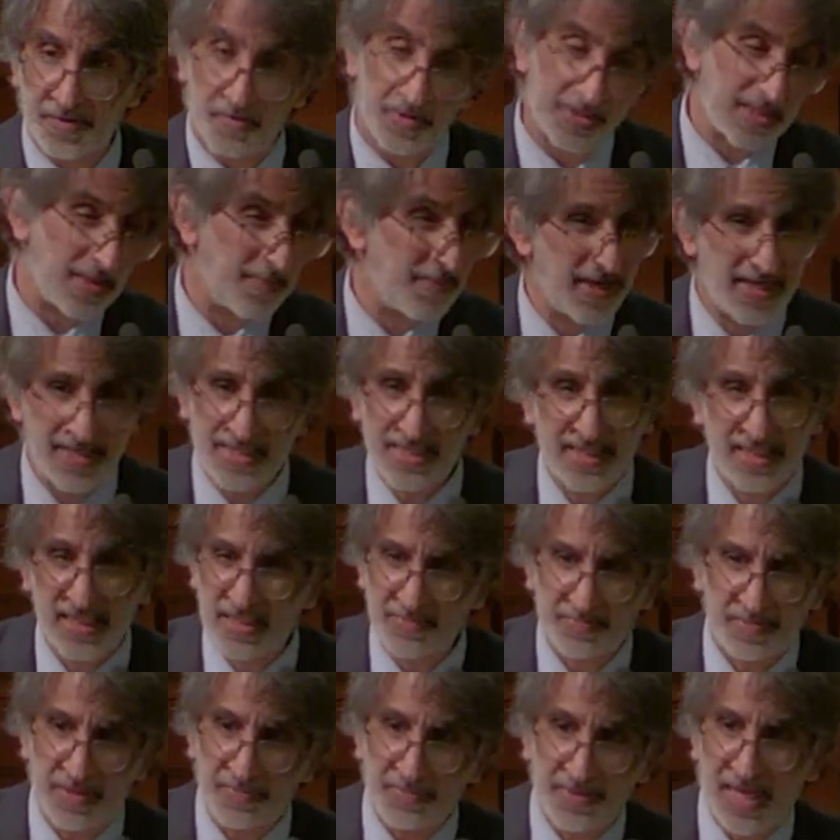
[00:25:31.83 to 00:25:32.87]
What's amazing is
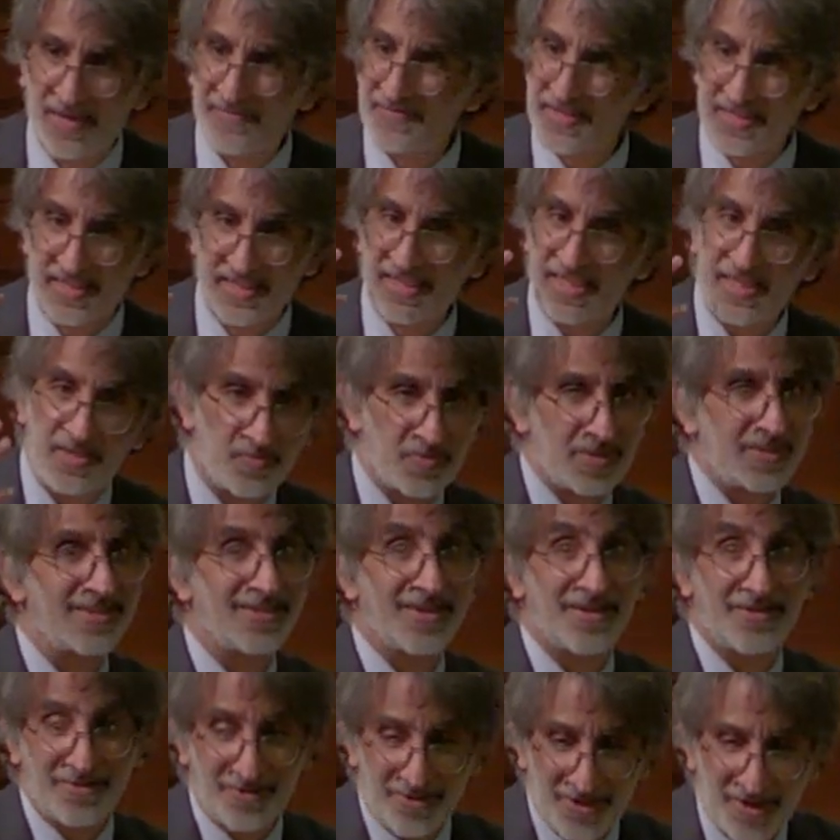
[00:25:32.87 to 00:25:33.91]
people haven't seen what's
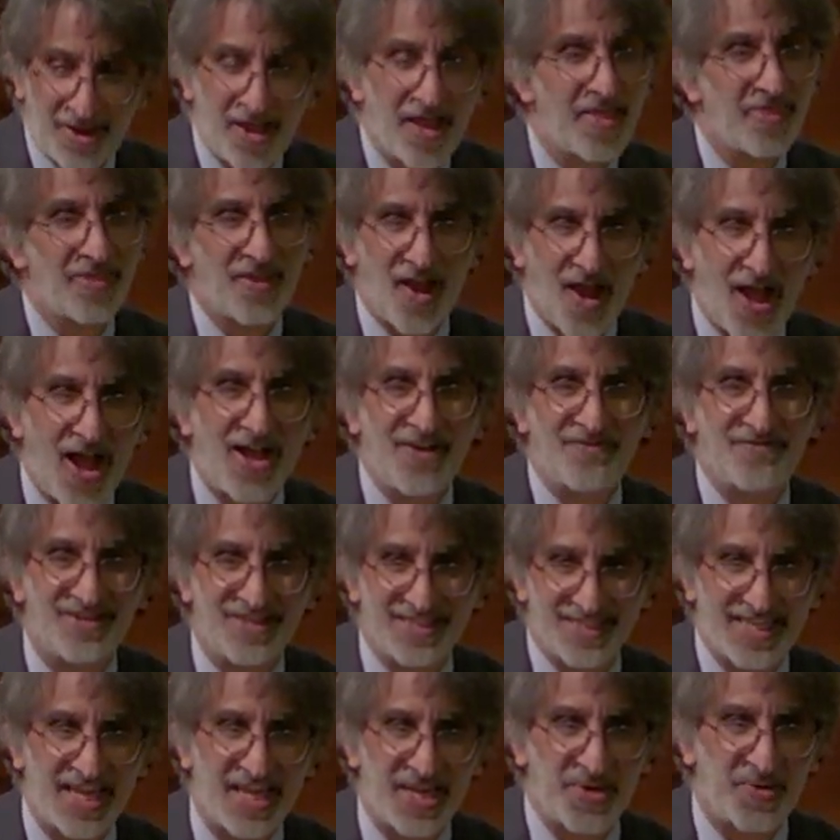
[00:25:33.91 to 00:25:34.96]
the, the obvious
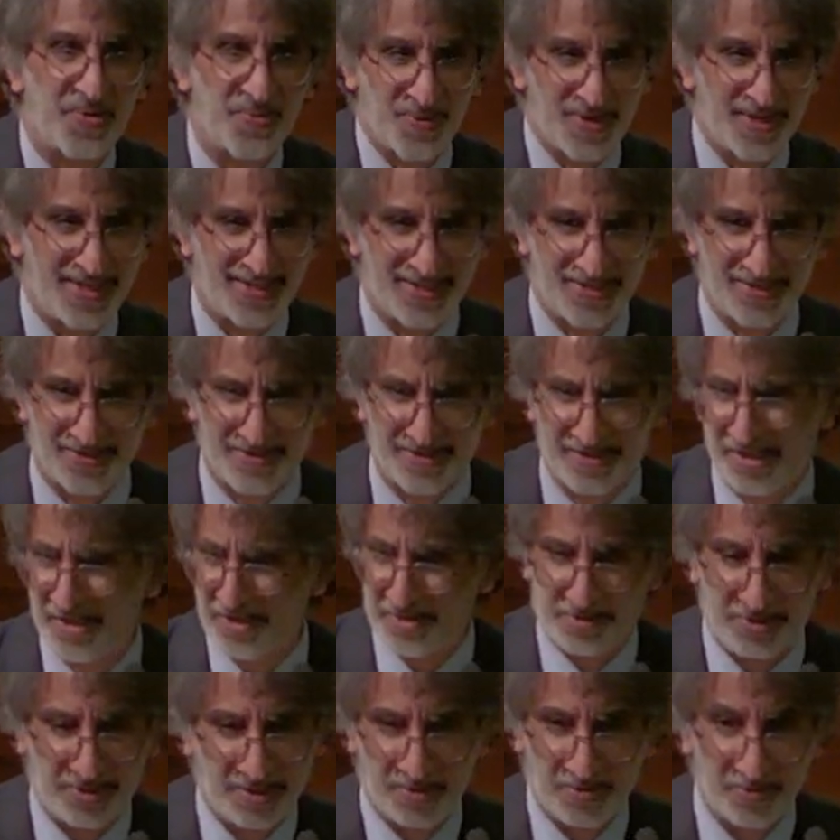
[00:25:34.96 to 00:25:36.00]
takeaway here,
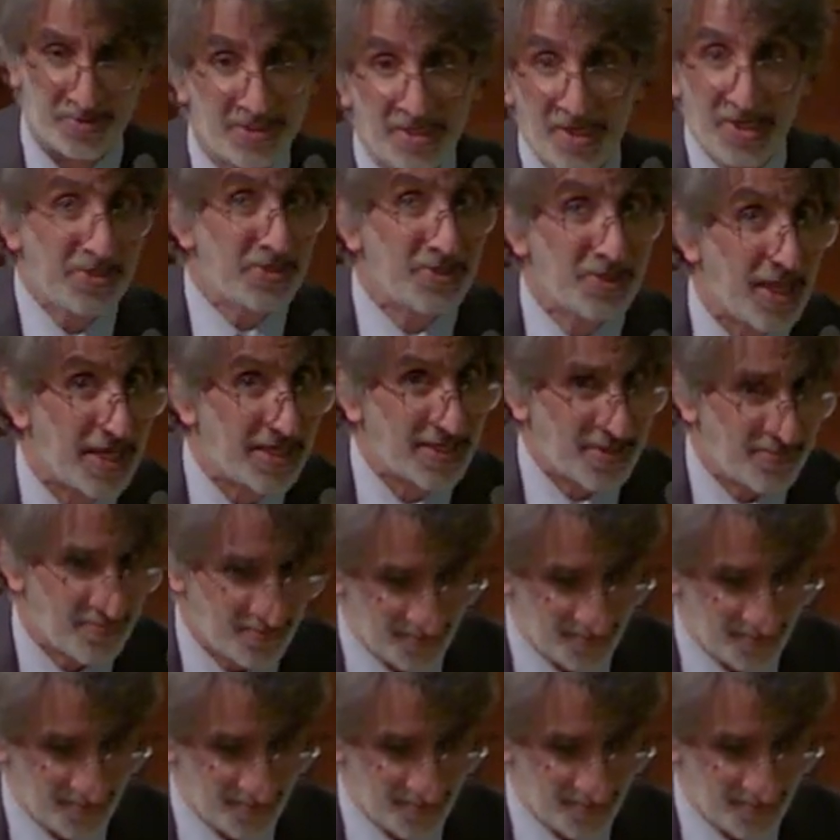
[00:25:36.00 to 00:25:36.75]
you know, until I come